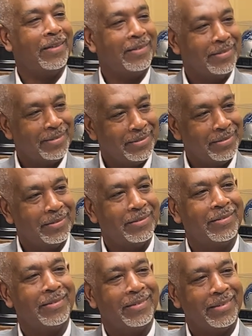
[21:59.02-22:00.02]
The East
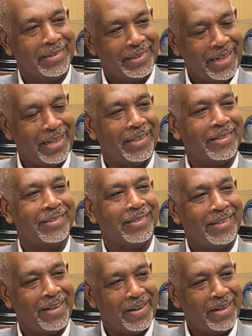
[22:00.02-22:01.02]
African
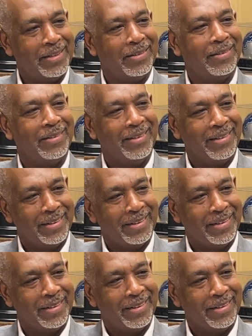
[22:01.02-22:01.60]
restaurant on Woodward.